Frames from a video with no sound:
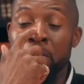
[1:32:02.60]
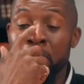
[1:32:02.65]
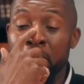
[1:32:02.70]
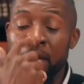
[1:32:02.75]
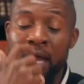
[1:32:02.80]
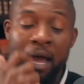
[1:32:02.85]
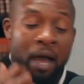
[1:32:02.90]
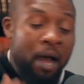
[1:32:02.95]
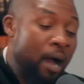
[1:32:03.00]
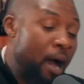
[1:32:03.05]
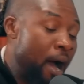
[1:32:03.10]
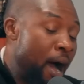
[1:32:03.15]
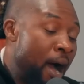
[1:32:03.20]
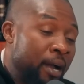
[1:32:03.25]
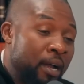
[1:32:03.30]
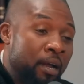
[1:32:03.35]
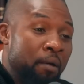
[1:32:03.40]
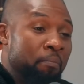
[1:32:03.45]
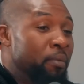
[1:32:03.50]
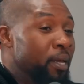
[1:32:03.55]
know what? I,
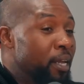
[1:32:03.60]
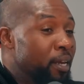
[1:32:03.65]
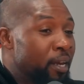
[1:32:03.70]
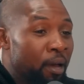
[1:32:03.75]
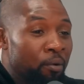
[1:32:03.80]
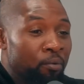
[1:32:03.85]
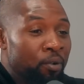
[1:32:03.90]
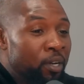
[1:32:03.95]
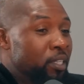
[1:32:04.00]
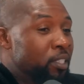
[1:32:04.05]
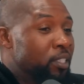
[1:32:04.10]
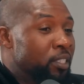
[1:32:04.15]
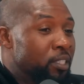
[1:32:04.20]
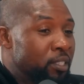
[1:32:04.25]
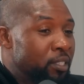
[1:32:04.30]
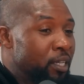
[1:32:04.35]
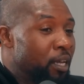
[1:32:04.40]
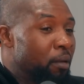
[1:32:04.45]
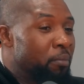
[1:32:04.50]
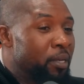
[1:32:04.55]
I commend that what he
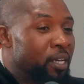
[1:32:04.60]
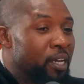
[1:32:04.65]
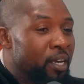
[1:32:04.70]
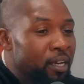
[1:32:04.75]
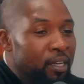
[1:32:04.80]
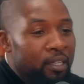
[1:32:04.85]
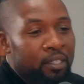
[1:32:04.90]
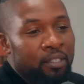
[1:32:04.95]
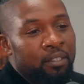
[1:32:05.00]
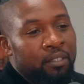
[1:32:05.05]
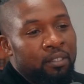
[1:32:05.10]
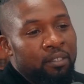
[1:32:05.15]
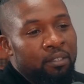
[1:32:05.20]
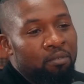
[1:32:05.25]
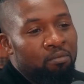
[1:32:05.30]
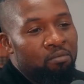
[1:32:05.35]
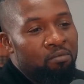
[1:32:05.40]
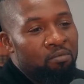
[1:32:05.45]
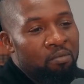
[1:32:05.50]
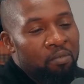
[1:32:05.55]
just said because
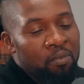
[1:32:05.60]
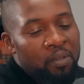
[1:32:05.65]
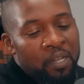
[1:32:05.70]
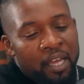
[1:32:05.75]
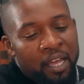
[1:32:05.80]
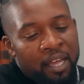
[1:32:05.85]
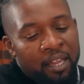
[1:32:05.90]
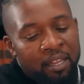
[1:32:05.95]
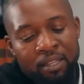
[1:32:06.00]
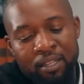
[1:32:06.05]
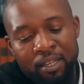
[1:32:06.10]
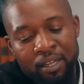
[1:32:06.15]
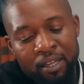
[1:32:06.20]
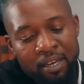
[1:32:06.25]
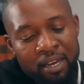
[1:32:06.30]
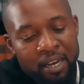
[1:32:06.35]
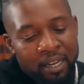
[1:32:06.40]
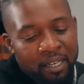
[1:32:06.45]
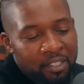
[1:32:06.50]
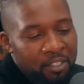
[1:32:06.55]
in
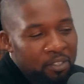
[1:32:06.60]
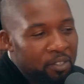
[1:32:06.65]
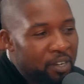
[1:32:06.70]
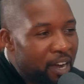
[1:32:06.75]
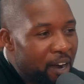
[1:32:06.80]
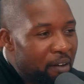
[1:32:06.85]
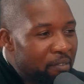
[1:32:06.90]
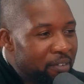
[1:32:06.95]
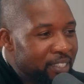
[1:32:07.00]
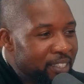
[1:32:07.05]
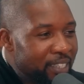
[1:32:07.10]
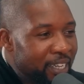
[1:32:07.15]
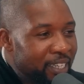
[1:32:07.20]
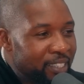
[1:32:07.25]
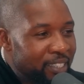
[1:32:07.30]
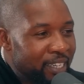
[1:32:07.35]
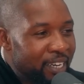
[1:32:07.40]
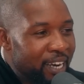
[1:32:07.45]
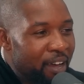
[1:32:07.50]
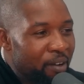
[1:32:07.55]
the initial
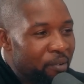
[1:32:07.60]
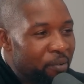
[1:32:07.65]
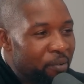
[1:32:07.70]
conversation me,